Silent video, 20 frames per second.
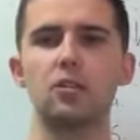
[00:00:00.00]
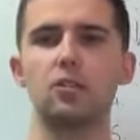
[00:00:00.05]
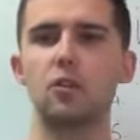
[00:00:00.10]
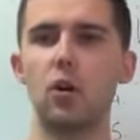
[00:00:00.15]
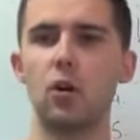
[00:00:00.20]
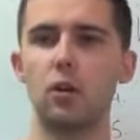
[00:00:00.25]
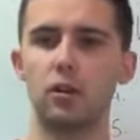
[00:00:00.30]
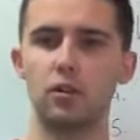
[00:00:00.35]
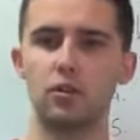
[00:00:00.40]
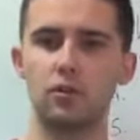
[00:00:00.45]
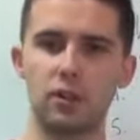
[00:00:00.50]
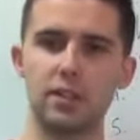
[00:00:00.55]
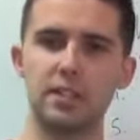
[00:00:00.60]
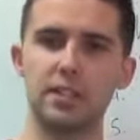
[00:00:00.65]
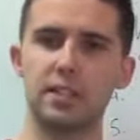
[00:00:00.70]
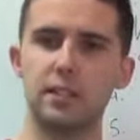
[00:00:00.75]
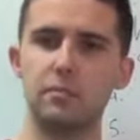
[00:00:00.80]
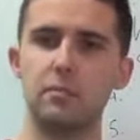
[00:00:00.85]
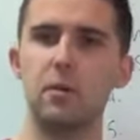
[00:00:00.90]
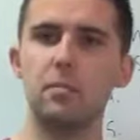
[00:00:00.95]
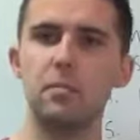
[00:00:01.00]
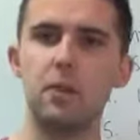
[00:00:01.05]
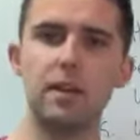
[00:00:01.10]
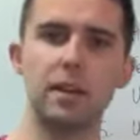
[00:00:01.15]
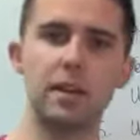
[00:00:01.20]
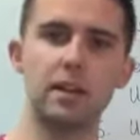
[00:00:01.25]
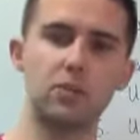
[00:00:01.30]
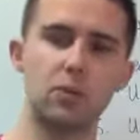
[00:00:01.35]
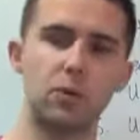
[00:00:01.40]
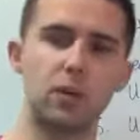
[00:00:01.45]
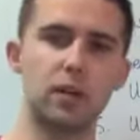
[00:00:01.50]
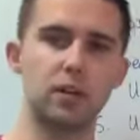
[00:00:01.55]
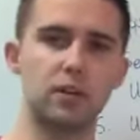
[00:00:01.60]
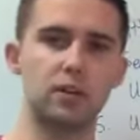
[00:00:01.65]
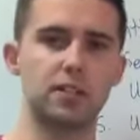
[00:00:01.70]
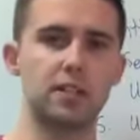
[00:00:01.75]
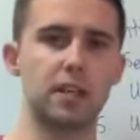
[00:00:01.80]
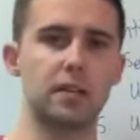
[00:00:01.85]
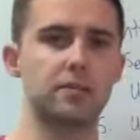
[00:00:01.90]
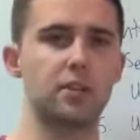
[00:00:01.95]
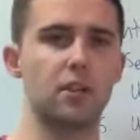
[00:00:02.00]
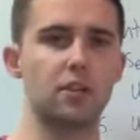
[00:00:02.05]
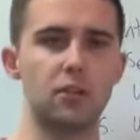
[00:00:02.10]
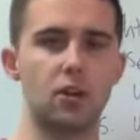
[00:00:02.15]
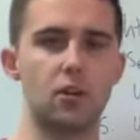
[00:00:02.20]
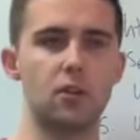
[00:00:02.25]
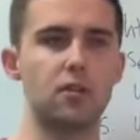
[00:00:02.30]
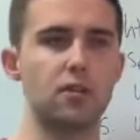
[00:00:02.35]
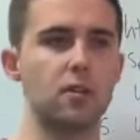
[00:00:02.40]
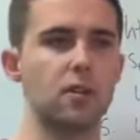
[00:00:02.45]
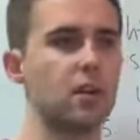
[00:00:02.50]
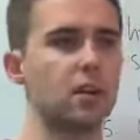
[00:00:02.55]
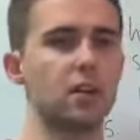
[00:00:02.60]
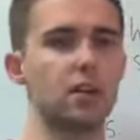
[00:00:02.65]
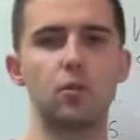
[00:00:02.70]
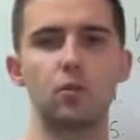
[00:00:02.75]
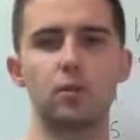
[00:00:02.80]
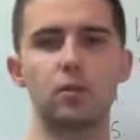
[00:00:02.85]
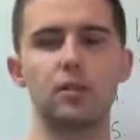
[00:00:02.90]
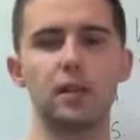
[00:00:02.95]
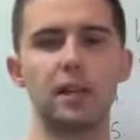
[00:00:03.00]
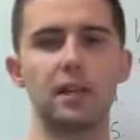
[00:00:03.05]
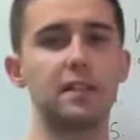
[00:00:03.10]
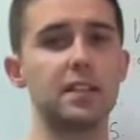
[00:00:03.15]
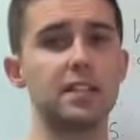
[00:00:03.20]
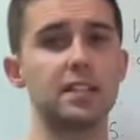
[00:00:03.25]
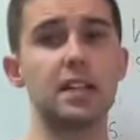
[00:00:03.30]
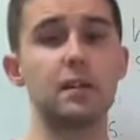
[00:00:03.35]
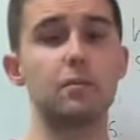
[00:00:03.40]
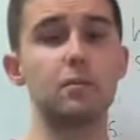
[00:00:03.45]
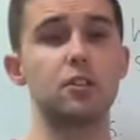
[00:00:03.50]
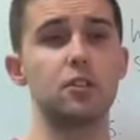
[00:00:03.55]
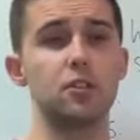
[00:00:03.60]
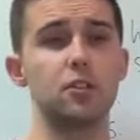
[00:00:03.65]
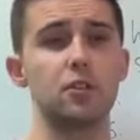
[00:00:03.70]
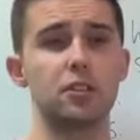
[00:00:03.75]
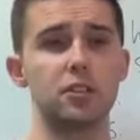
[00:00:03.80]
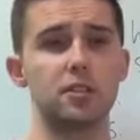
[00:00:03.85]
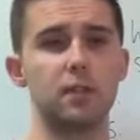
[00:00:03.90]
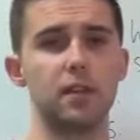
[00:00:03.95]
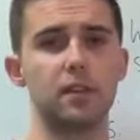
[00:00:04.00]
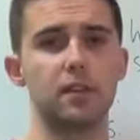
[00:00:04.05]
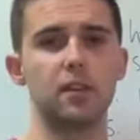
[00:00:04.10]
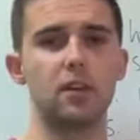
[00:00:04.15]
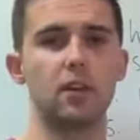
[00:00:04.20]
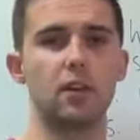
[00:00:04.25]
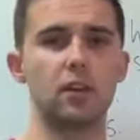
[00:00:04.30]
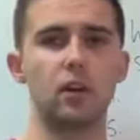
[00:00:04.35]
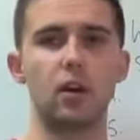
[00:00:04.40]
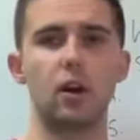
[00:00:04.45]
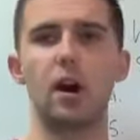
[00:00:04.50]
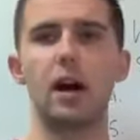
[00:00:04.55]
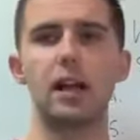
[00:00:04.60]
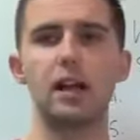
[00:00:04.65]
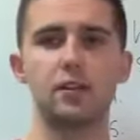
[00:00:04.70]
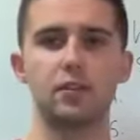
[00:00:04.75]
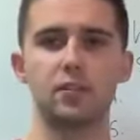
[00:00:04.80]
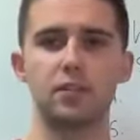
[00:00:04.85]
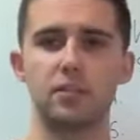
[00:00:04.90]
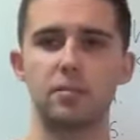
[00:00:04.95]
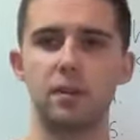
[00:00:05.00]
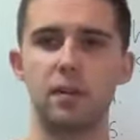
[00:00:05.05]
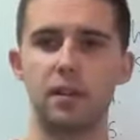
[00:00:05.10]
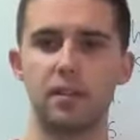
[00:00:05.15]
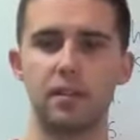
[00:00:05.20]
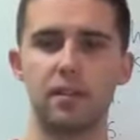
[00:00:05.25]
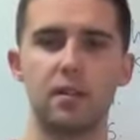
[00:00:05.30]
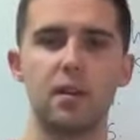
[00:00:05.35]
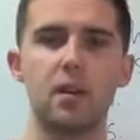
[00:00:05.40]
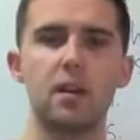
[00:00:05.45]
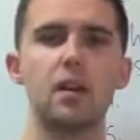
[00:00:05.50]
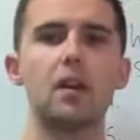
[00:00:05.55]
Don't address someone by their Twitter username. So if his name was John Smith, you don't go, hi John Smith.